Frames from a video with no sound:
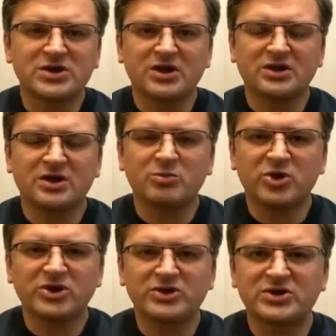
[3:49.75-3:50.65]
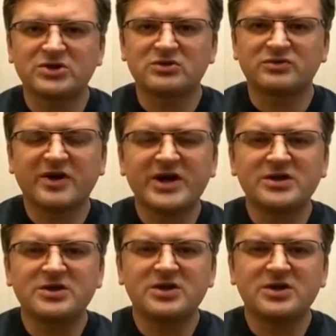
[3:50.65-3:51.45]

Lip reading: and ability to fight